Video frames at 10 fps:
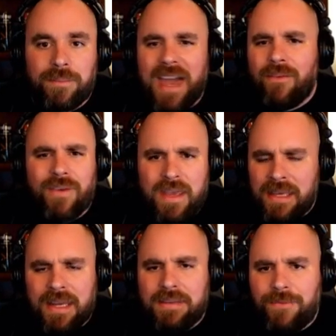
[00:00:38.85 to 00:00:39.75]
Now,
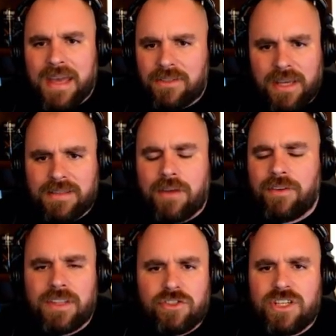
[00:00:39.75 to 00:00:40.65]
I fact-checked
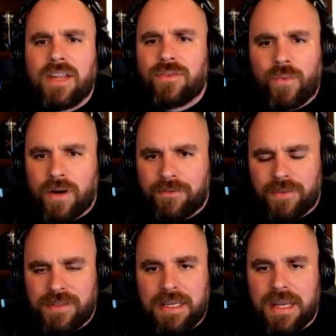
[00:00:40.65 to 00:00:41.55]
everything. She doesn't work for
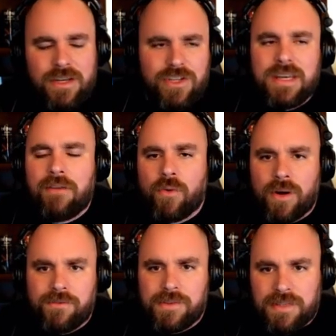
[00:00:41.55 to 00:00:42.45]
CNN. She never
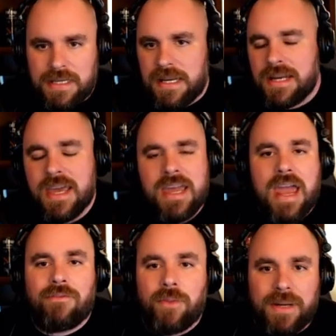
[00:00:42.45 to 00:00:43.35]
worked for CNN.
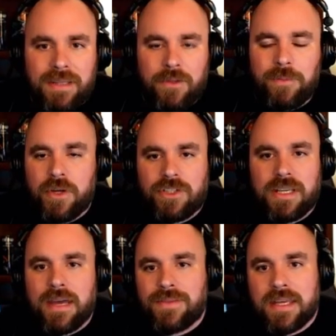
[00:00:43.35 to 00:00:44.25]
Everybody that's
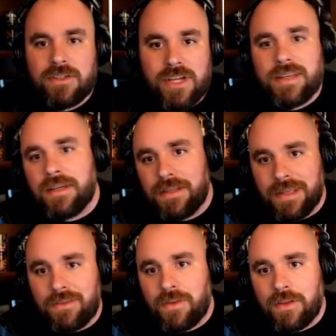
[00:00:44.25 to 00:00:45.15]
pushing out that agenda
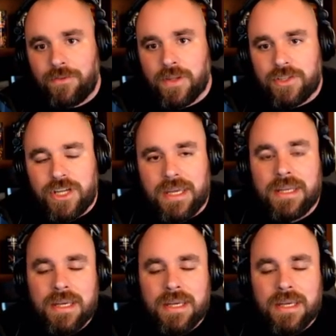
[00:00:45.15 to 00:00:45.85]
is full of shit.